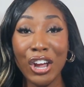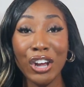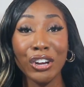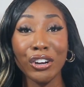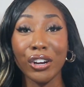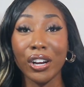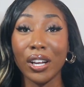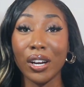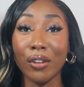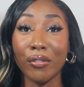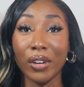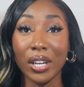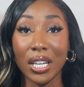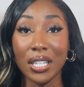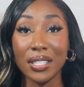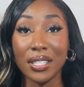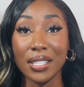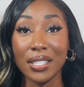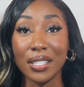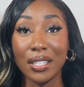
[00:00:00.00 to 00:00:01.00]
you're gonna run
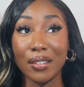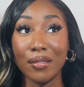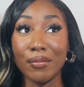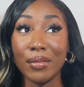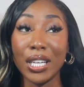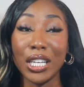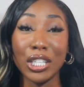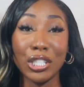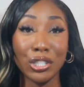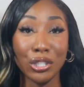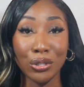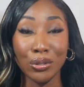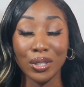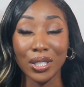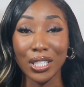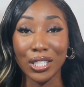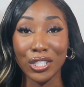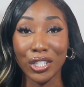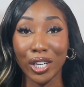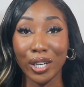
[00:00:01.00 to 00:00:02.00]
into some issues
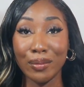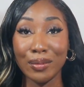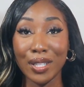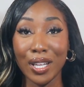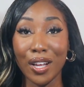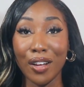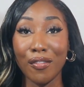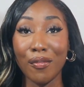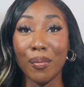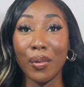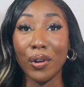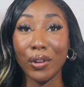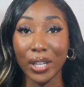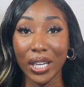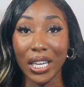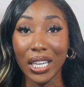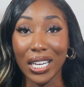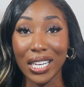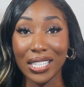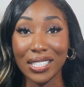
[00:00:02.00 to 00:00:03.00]
in terms of
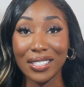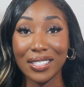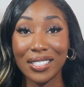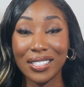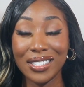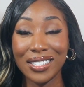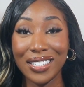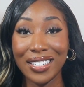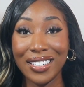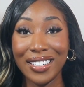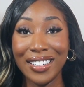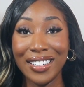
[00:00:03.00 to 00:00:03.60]
bulkiness